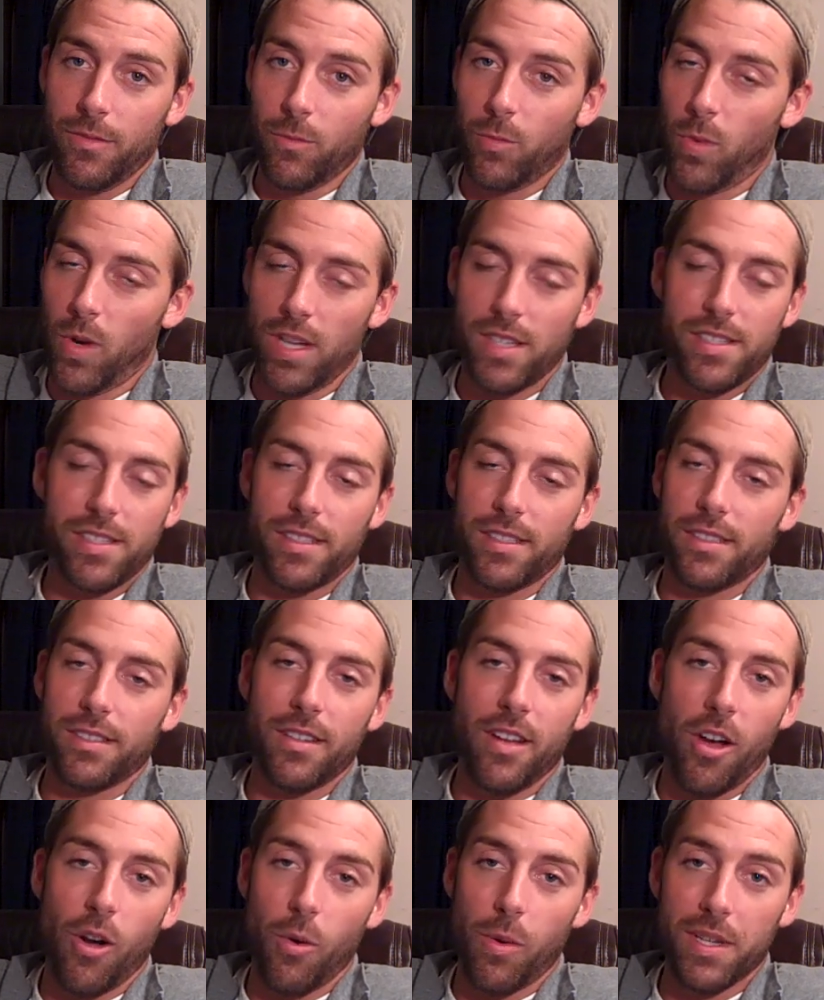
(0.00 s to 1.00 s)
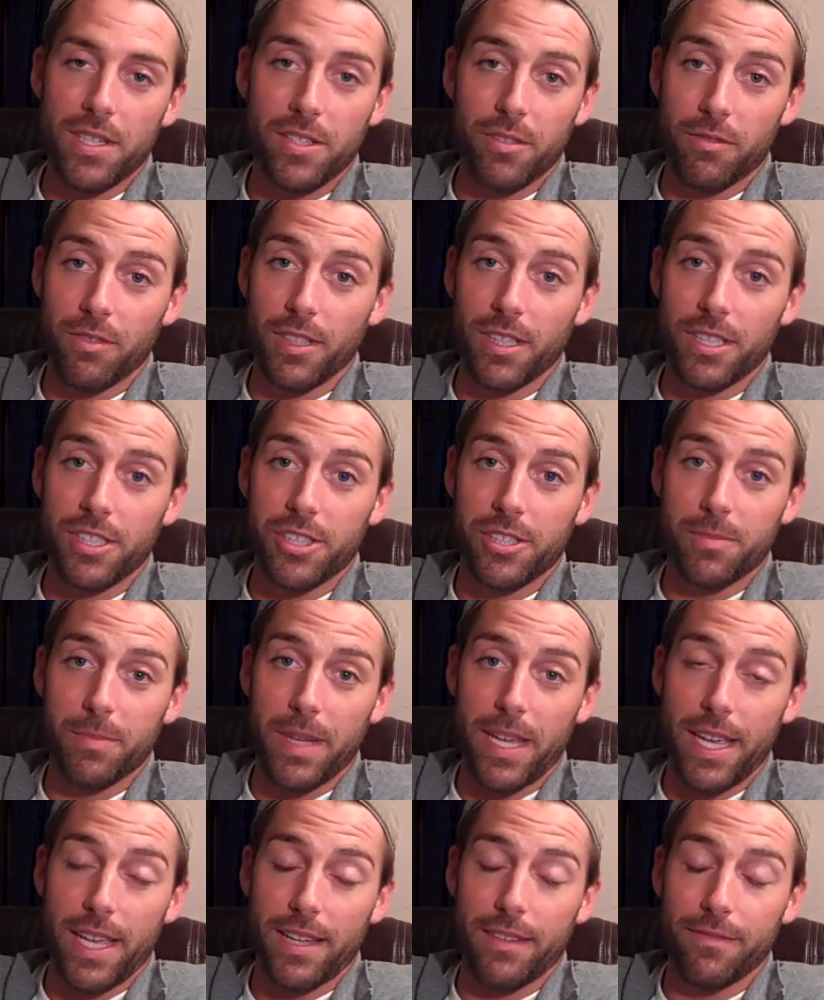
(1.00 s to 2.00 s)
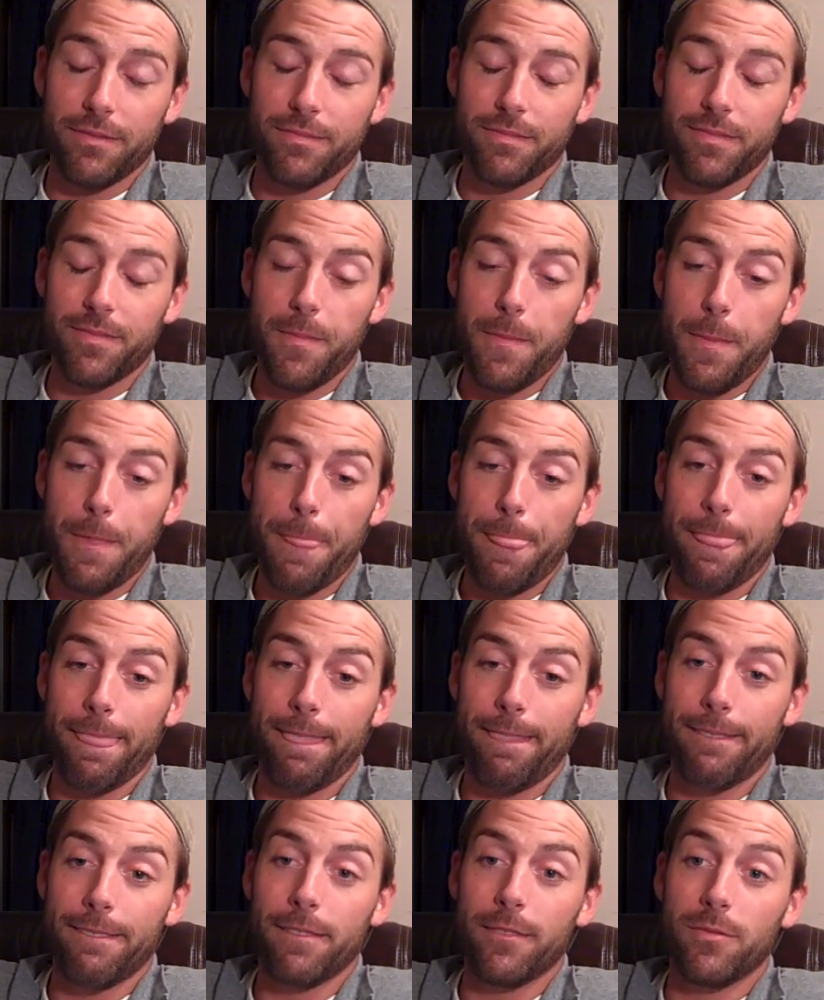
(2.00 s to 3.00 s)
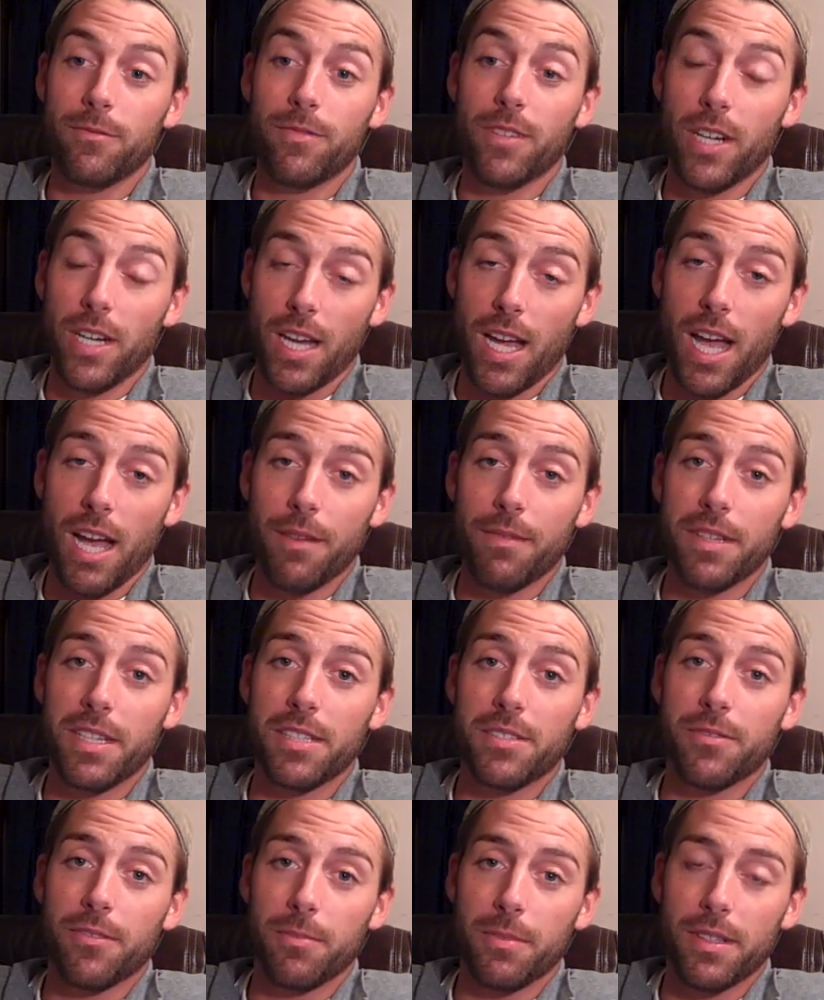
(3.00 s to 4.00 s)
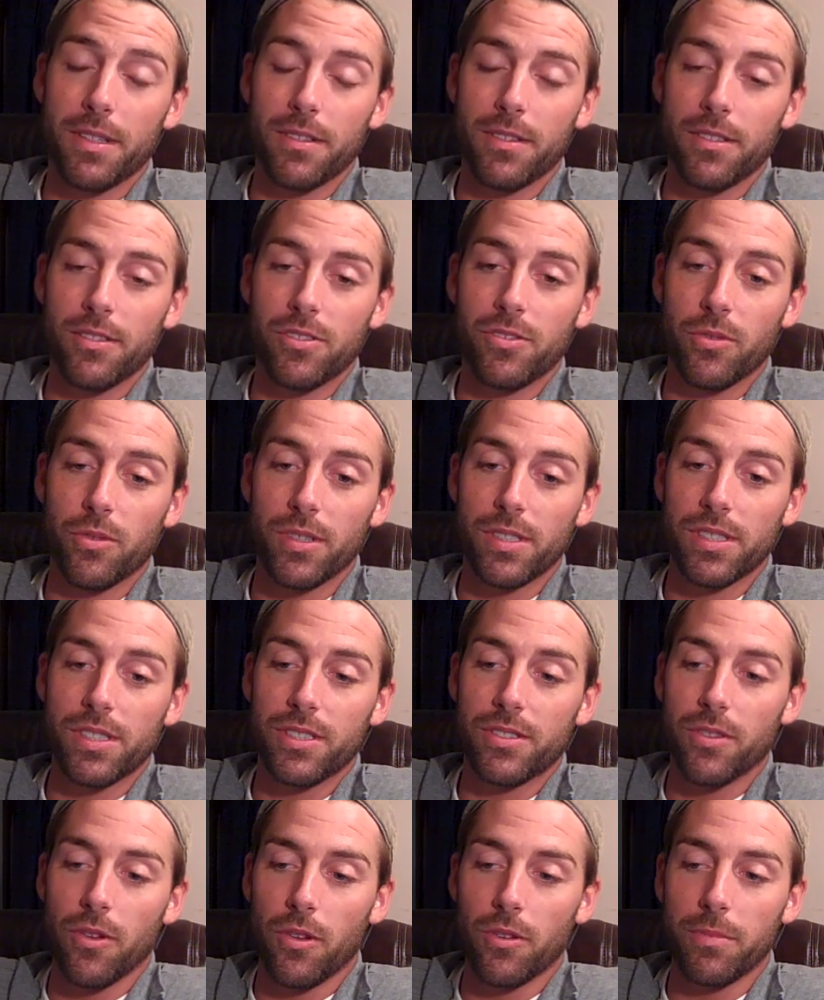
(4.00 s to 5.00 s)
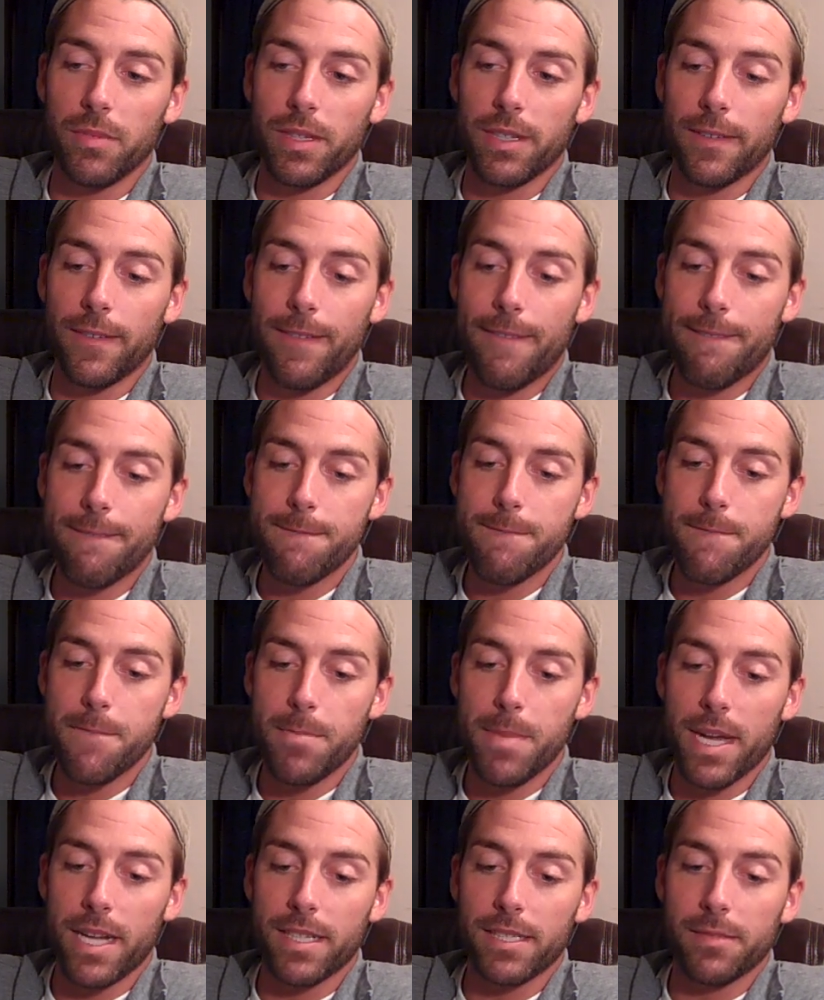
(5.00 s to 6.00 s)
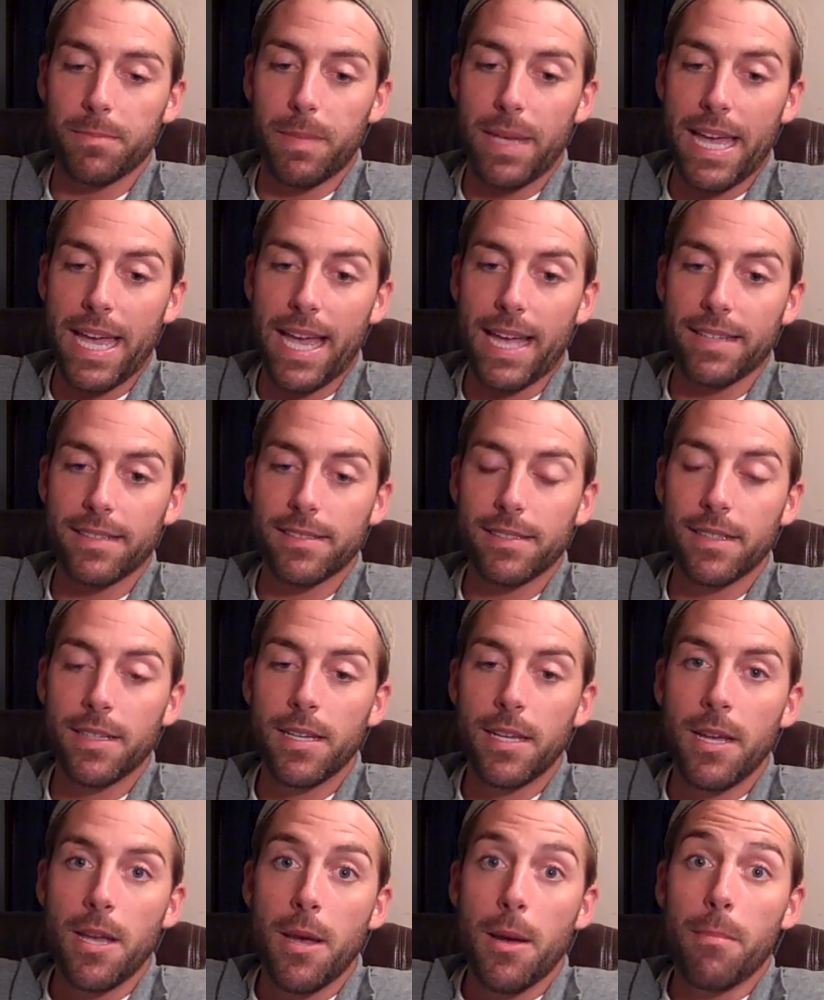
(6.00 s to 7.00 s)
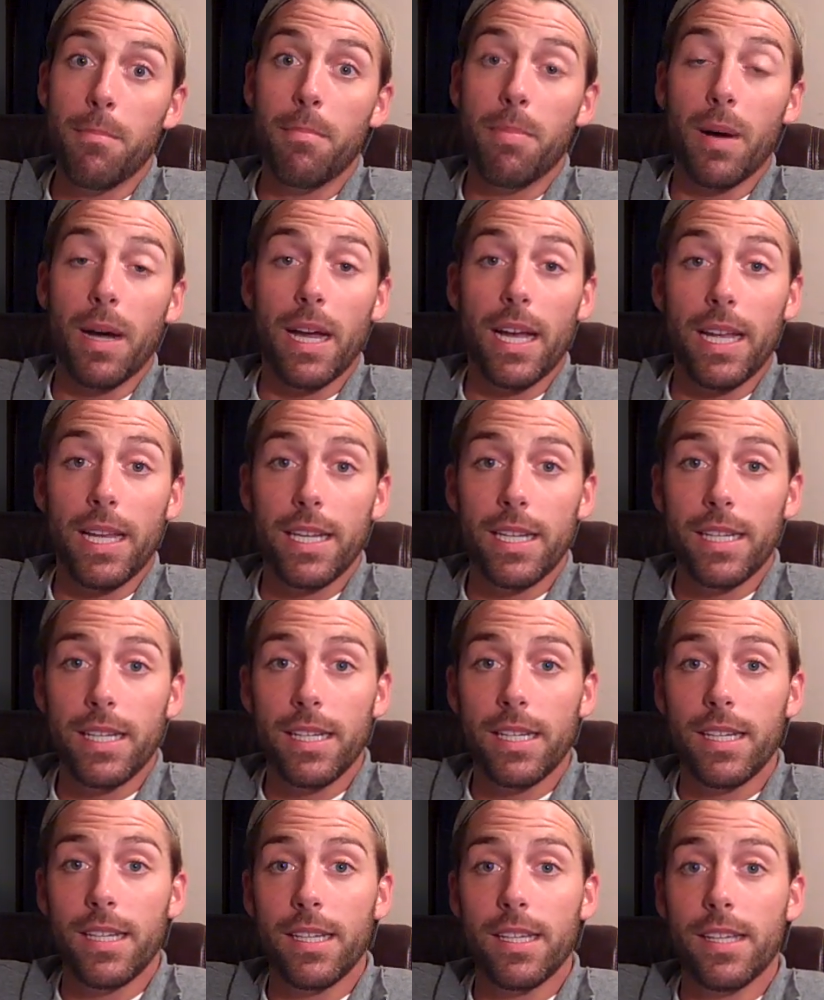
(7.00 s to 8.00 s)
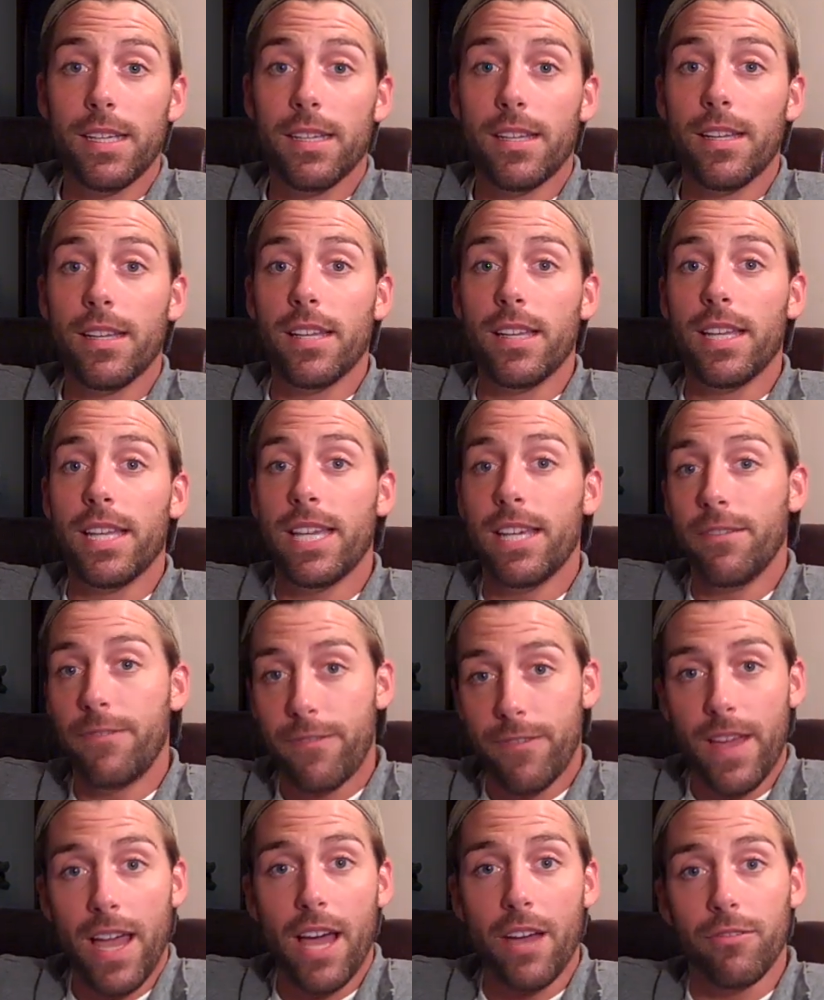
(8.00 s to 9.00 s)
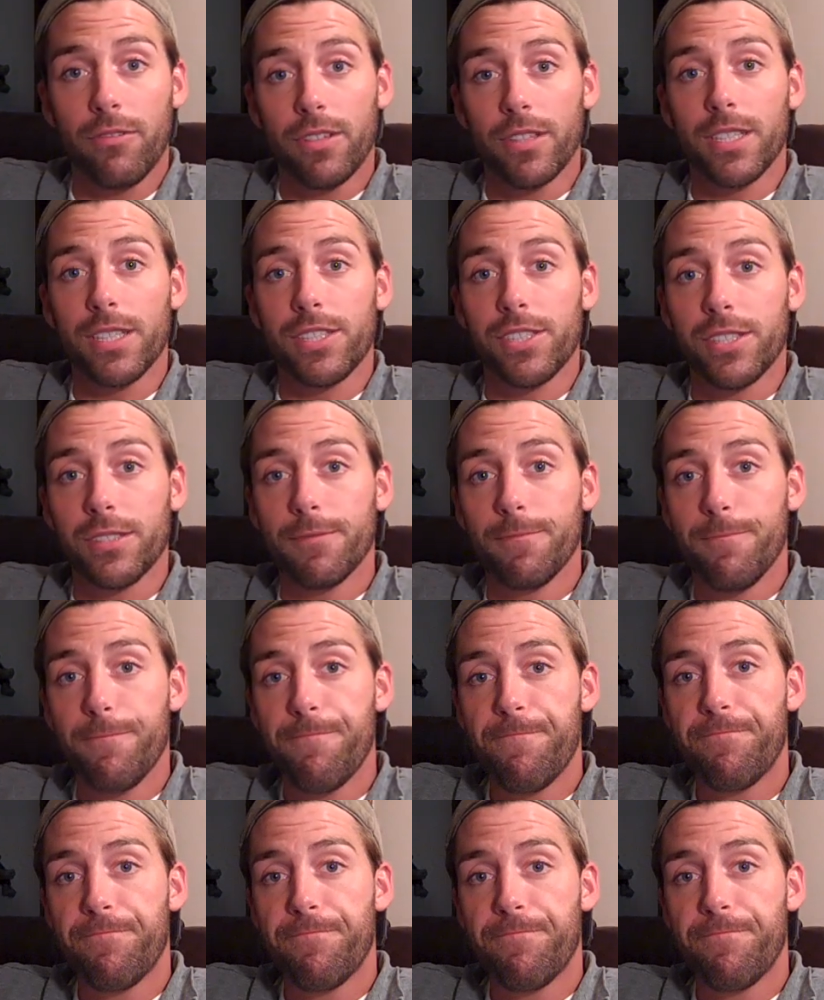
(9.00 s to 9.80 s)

wasn't always a religious man, very obvious from the, the stories he told me about his past, but he found religion.